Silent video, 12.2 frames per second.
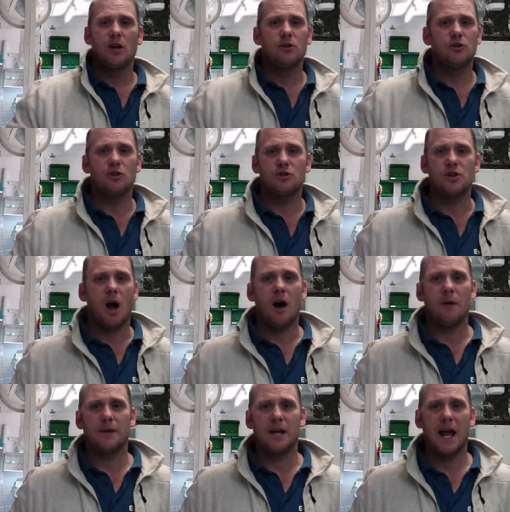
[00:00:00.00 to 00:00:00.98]
Doesn't
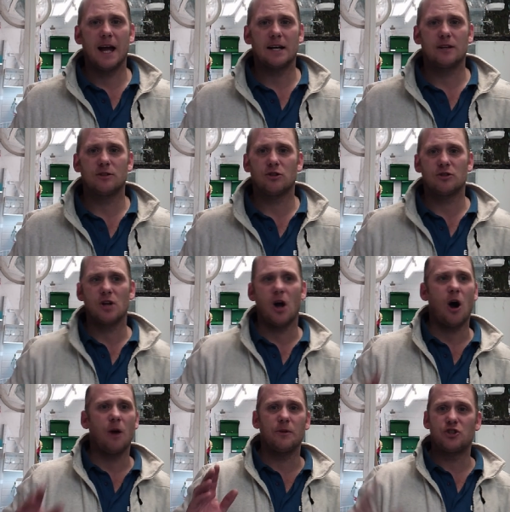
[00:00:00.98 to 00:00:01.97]
harm the egg, doesn't
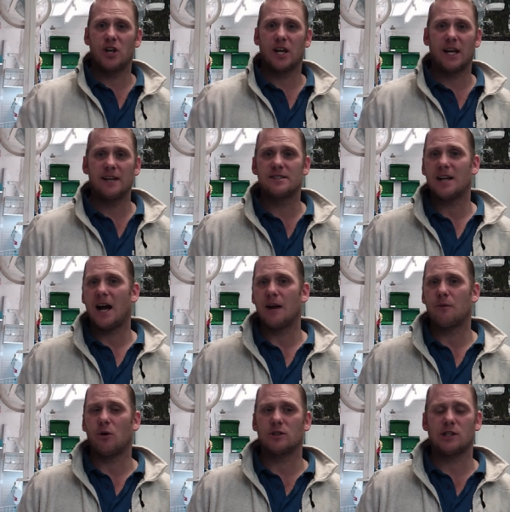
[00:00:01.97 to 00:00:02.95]
harm the chicken side
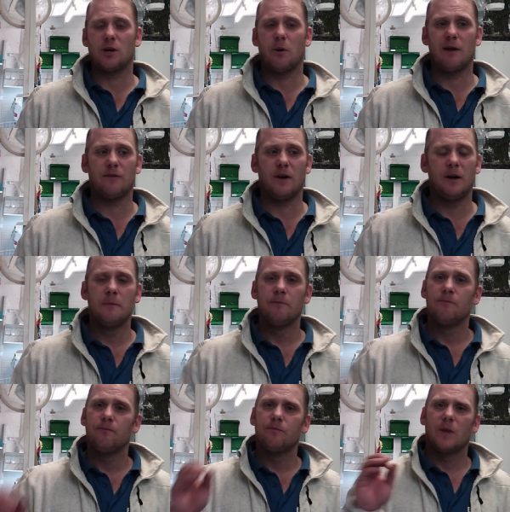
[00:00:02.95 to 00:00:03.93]
whatsoever
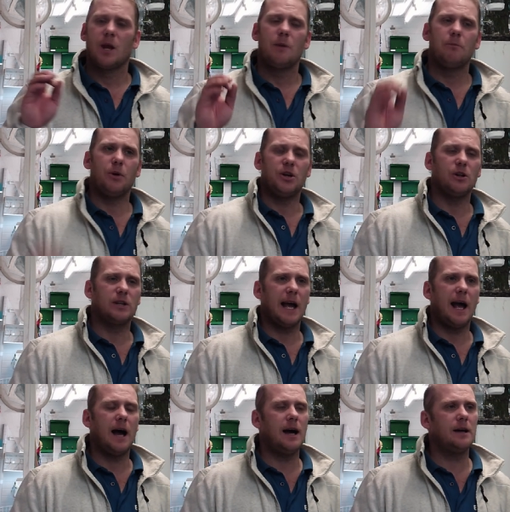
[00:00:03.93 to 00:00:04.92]
but you'll get
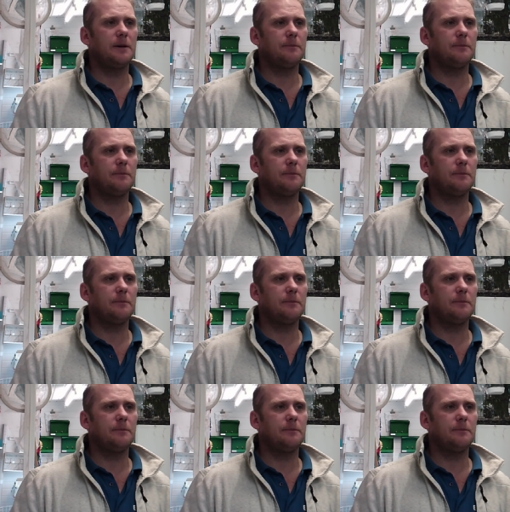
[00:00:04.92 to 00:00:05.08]
a,